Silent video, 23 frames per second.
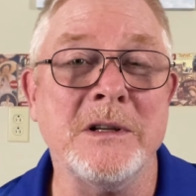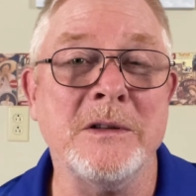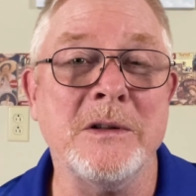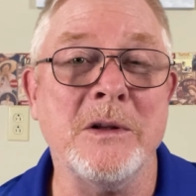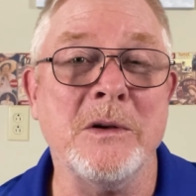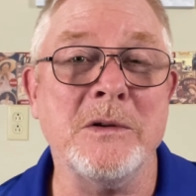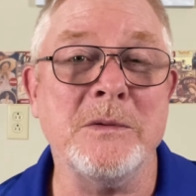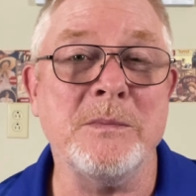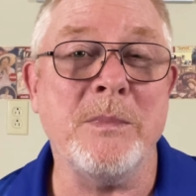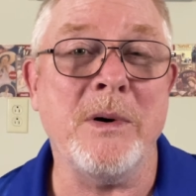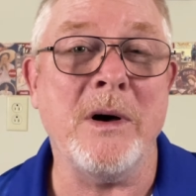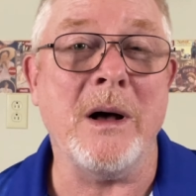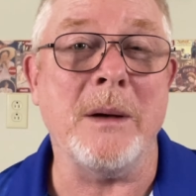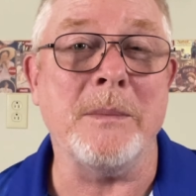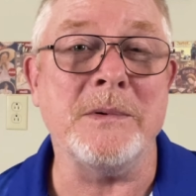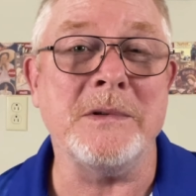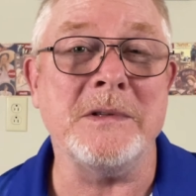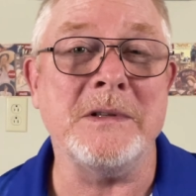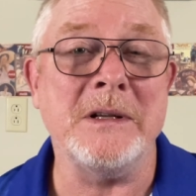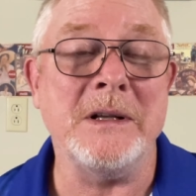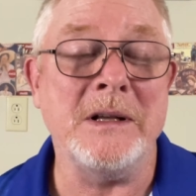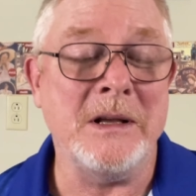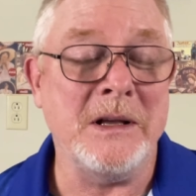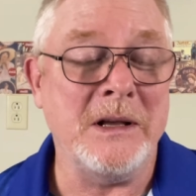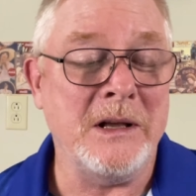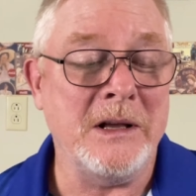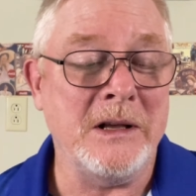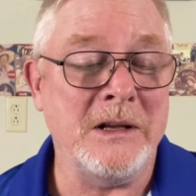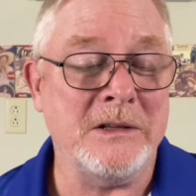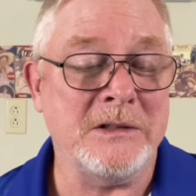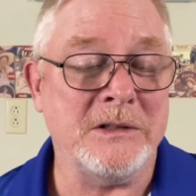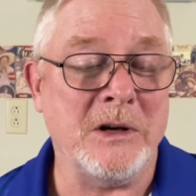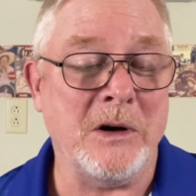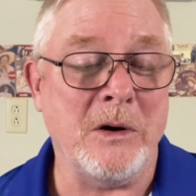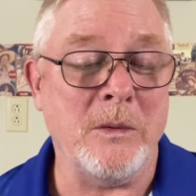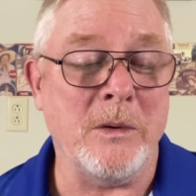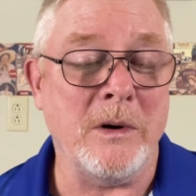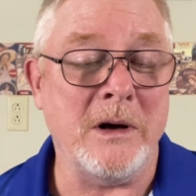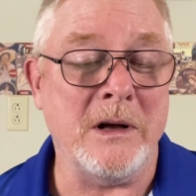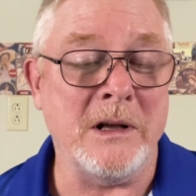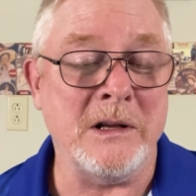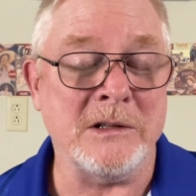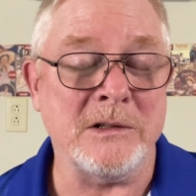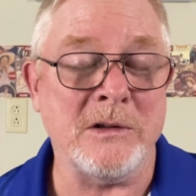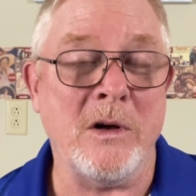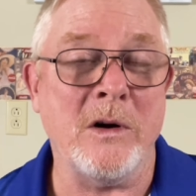those pups. So
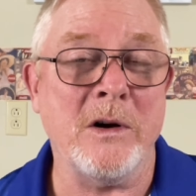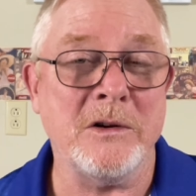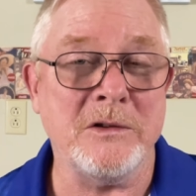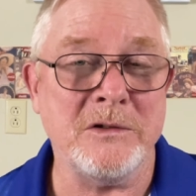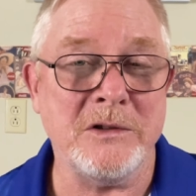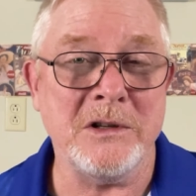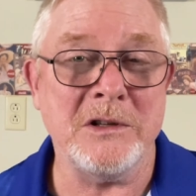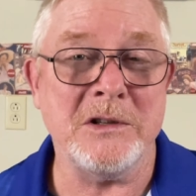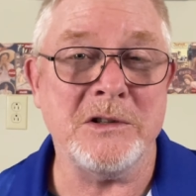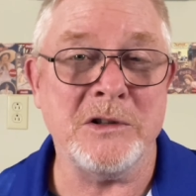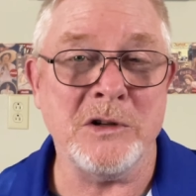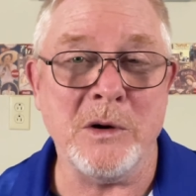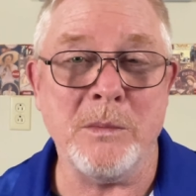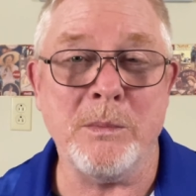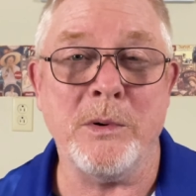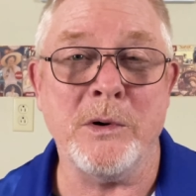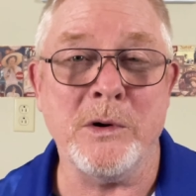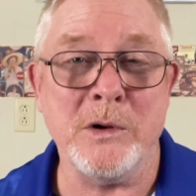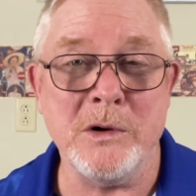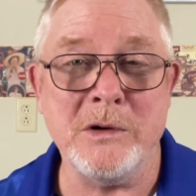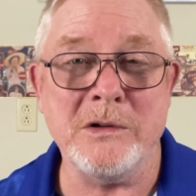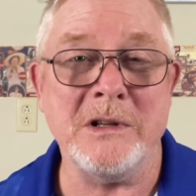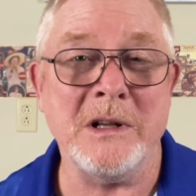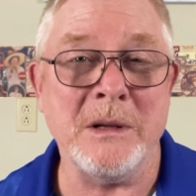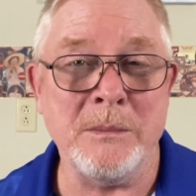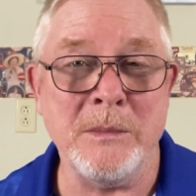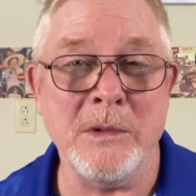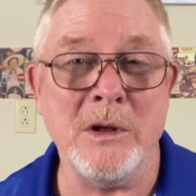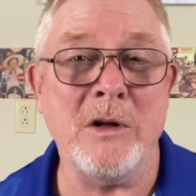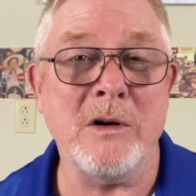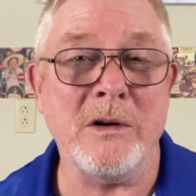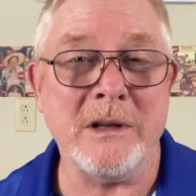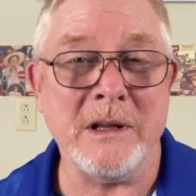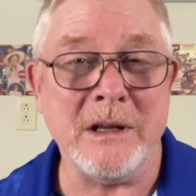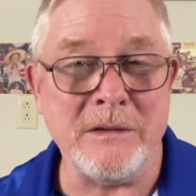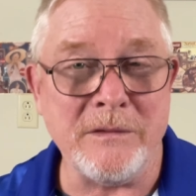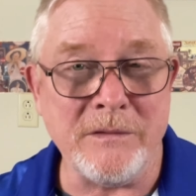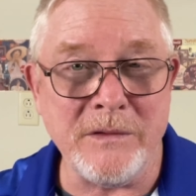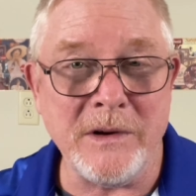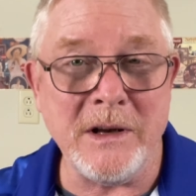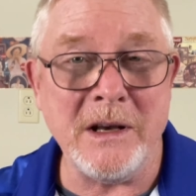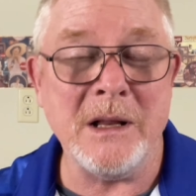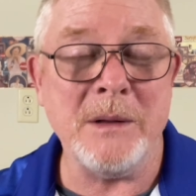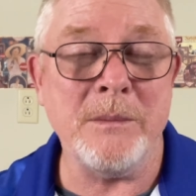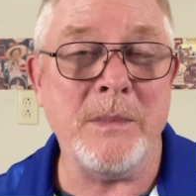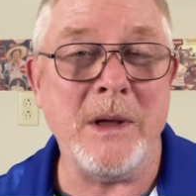as long as she's still producing milk and
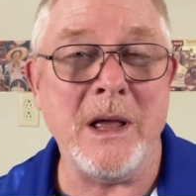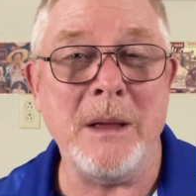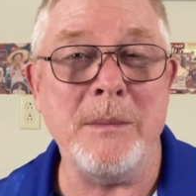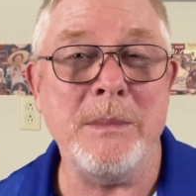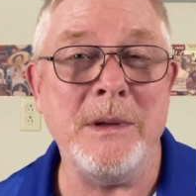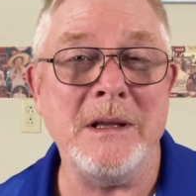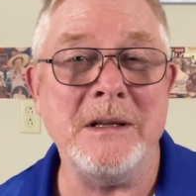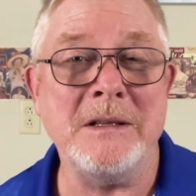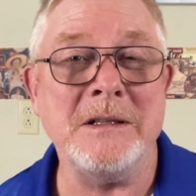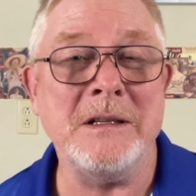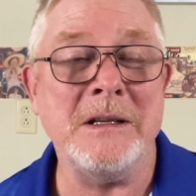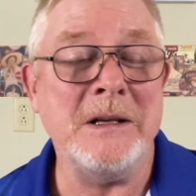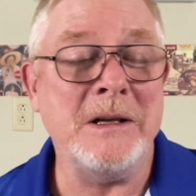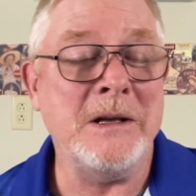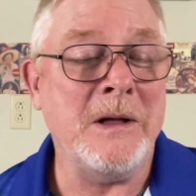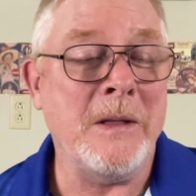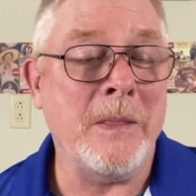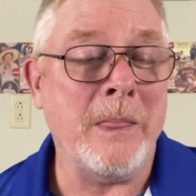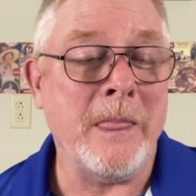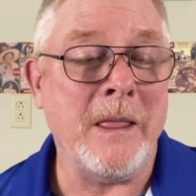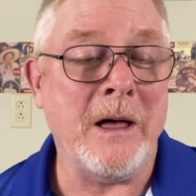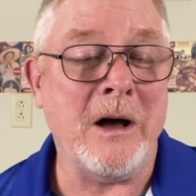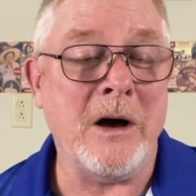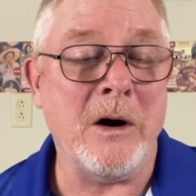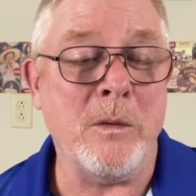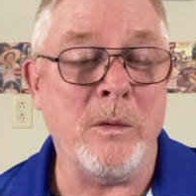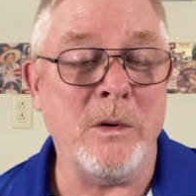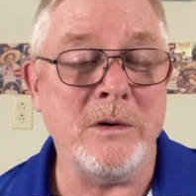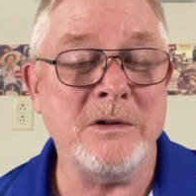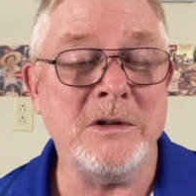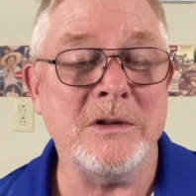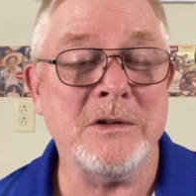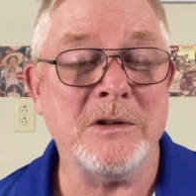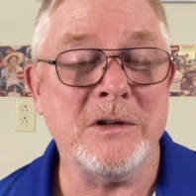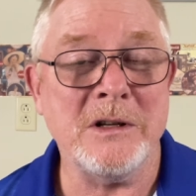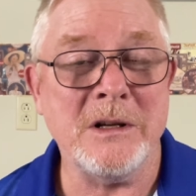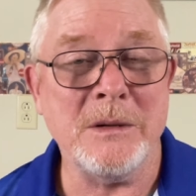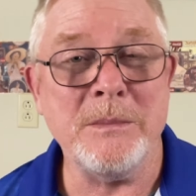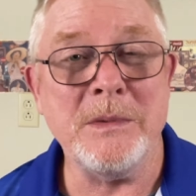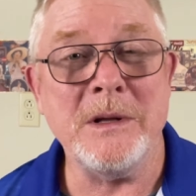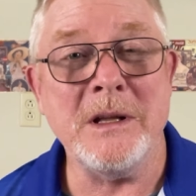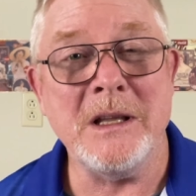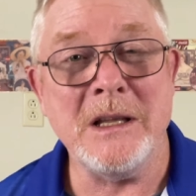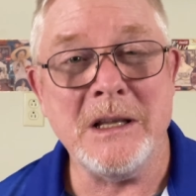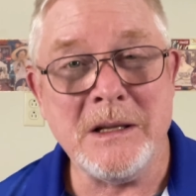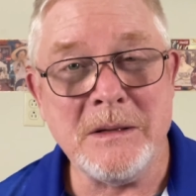feeding babies, which is going to
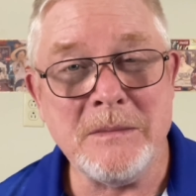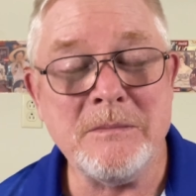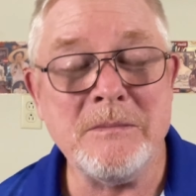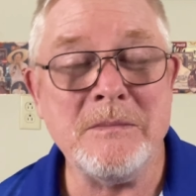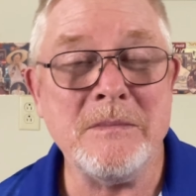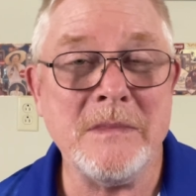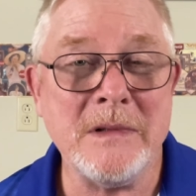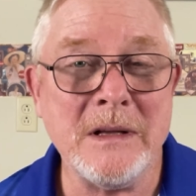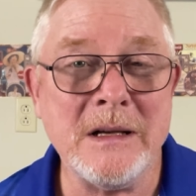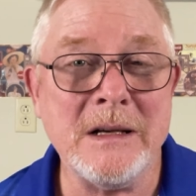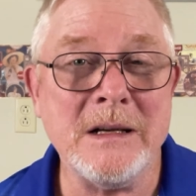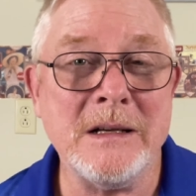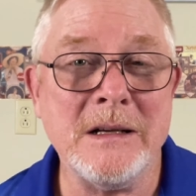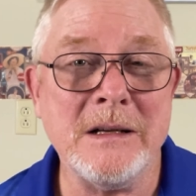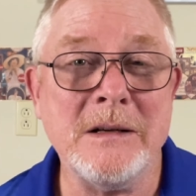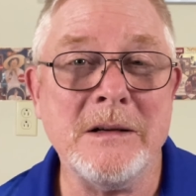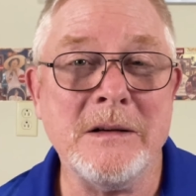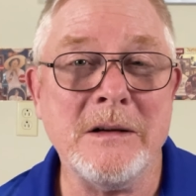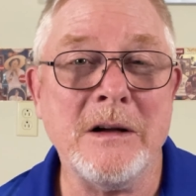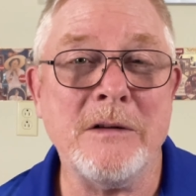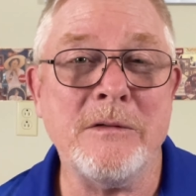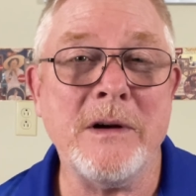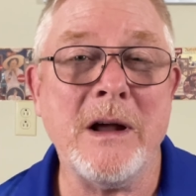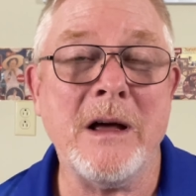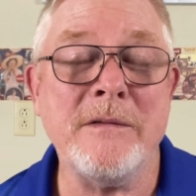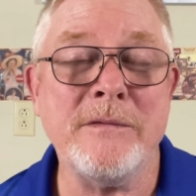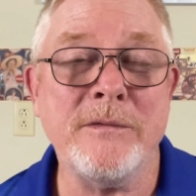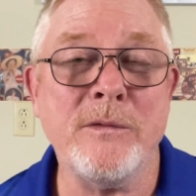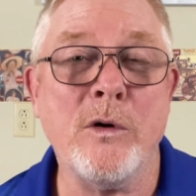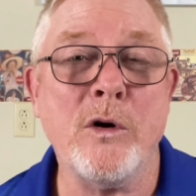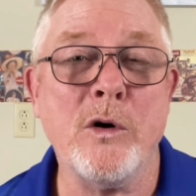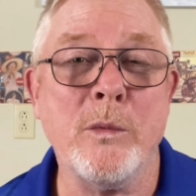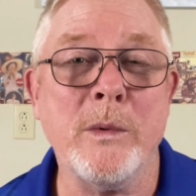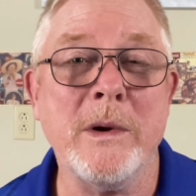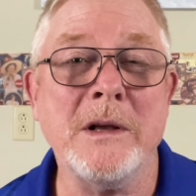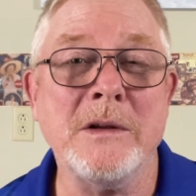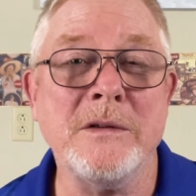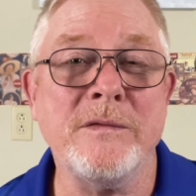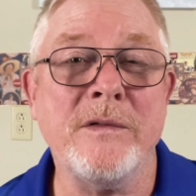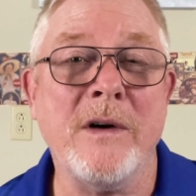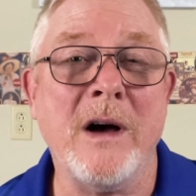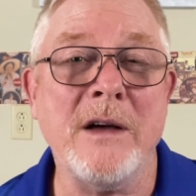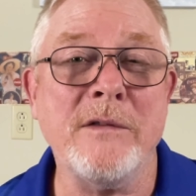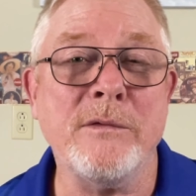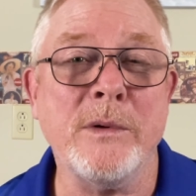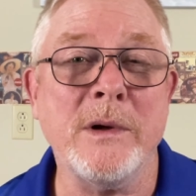be around 4 weeks,
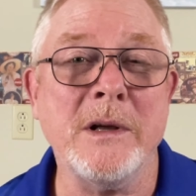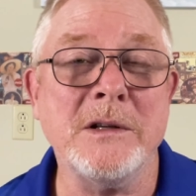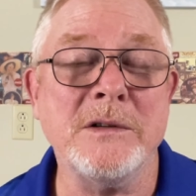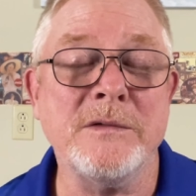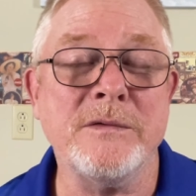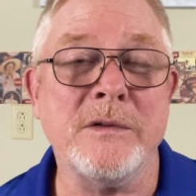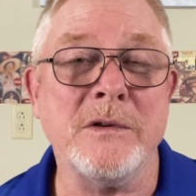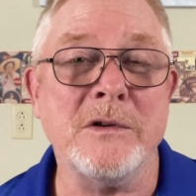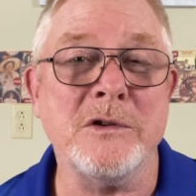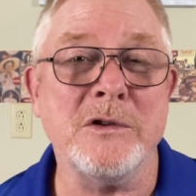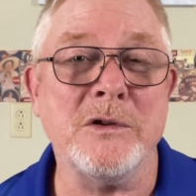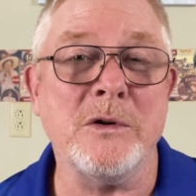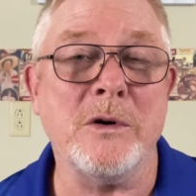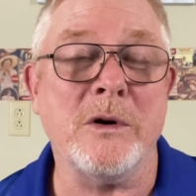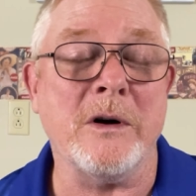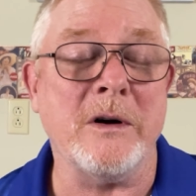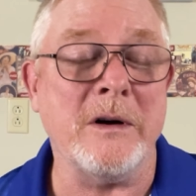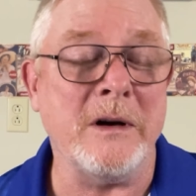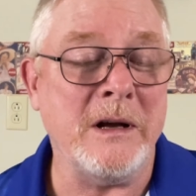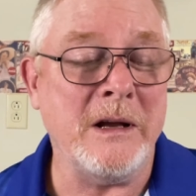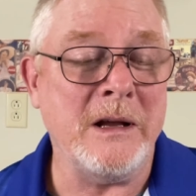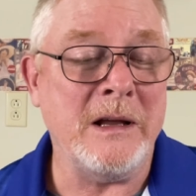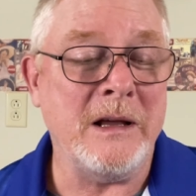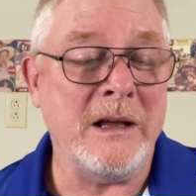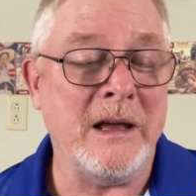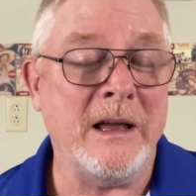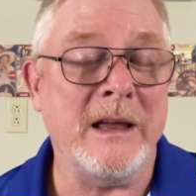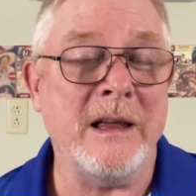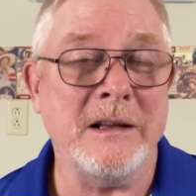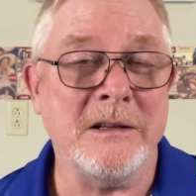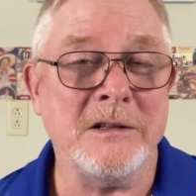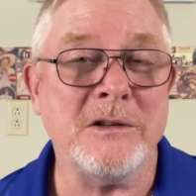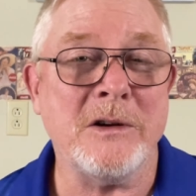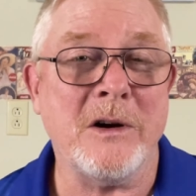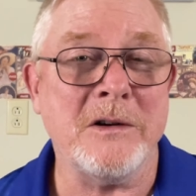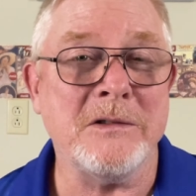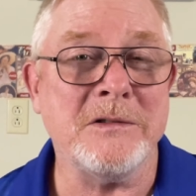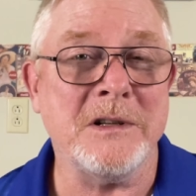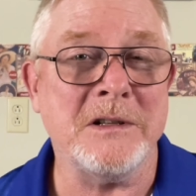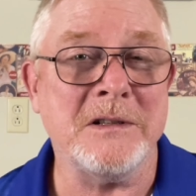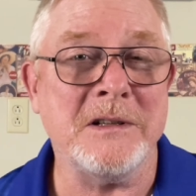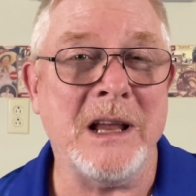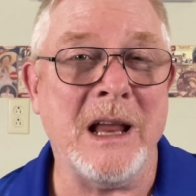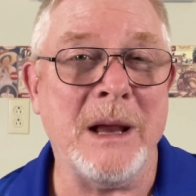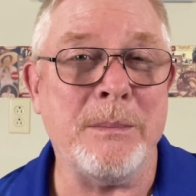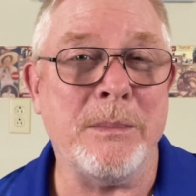5 weeks for sure, it starts to
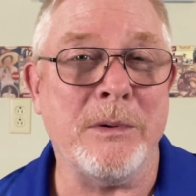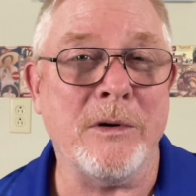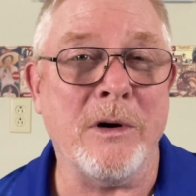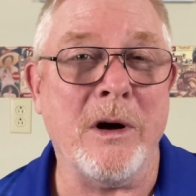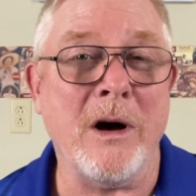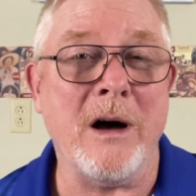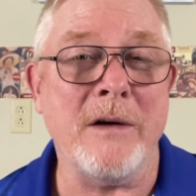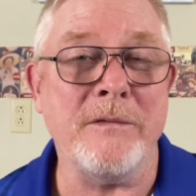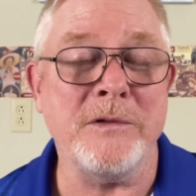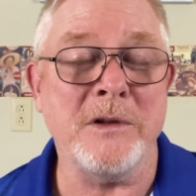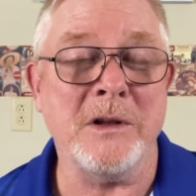taper off.